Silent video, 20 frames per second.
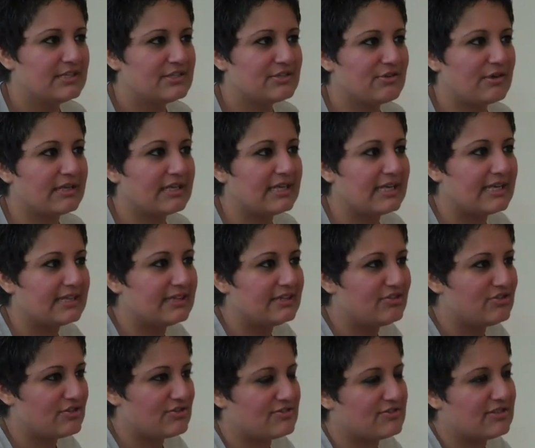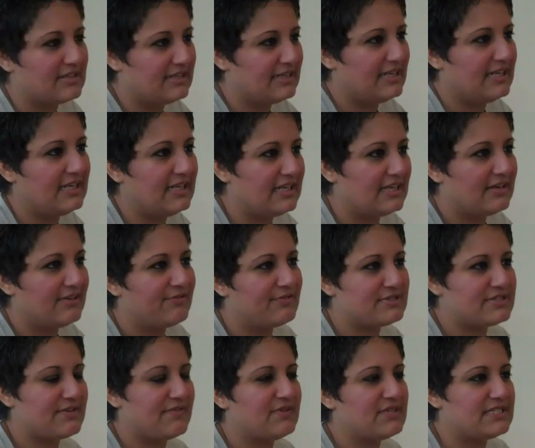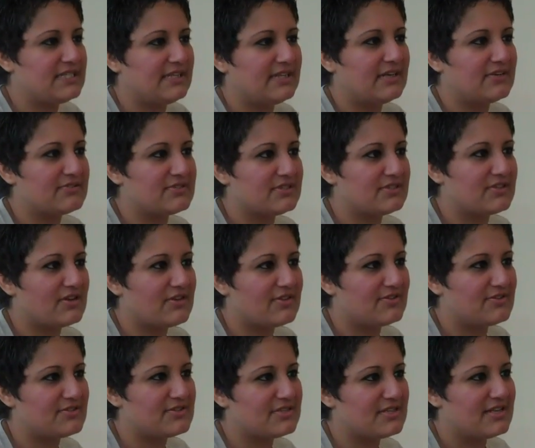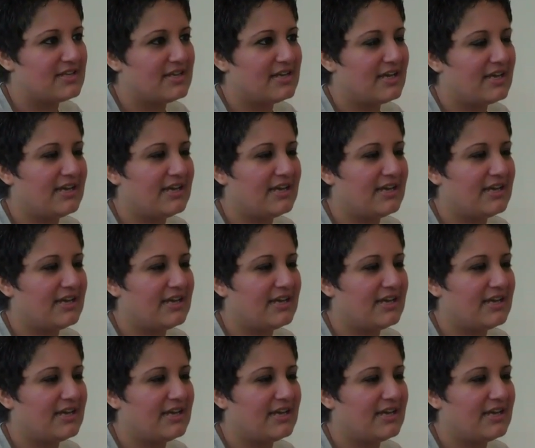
So I can get just the knee for $17,000.